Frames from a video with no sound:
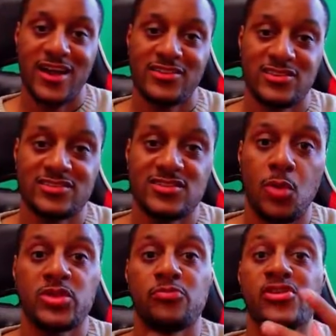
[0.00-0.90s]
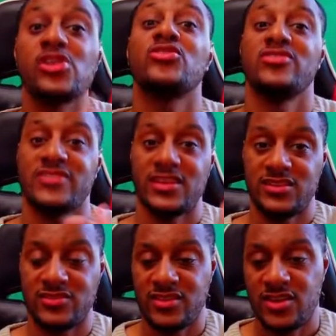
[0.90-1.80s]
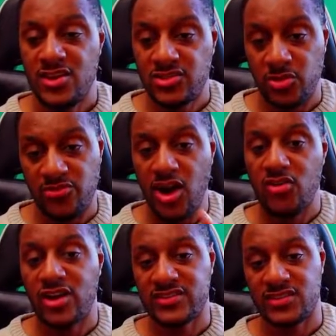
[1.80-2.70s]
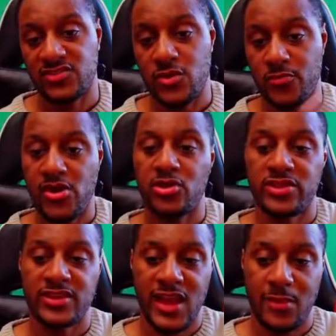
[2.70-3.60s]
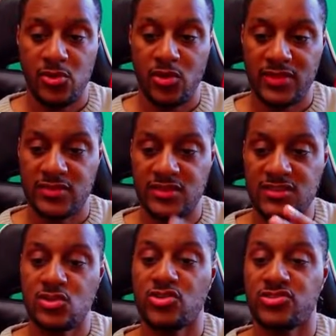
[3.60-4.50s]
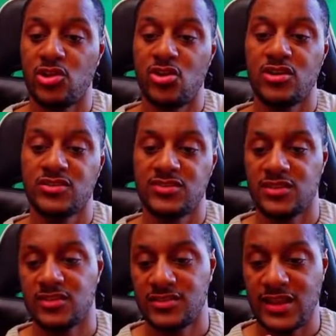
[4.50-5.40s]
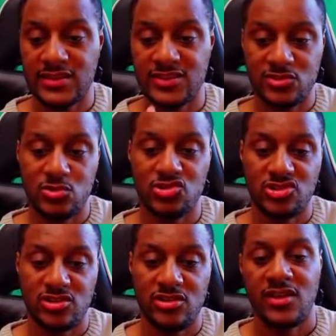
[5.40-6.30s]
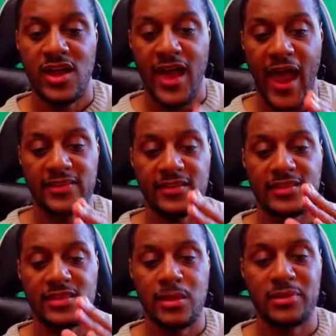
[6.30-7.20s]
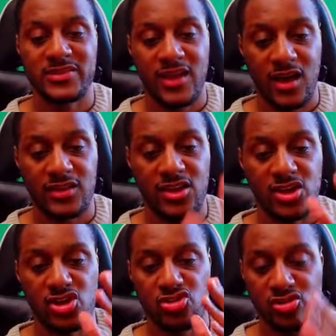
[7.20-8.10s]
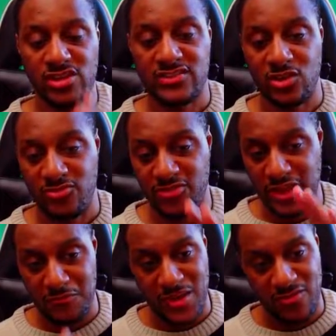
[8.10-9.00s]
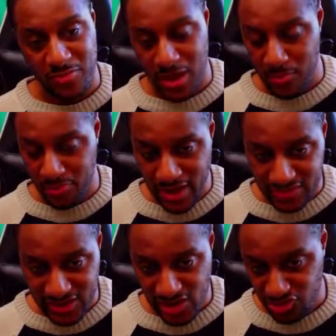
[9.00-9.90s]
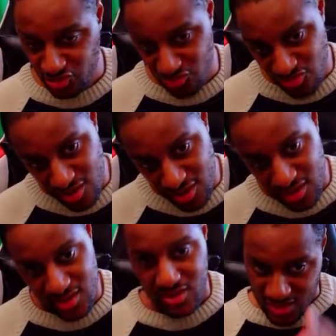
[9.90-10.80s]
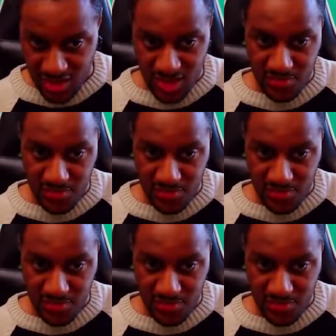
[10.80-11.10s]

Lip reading: so let's start with the pre-order incentives. So with Far Cry 6, if you pre-order the game, you'll get the Discos Locos, the Deadly Disc Launcher, and the Libertad Chorizo. Forgive me if I'm getting pronunciations wrong. My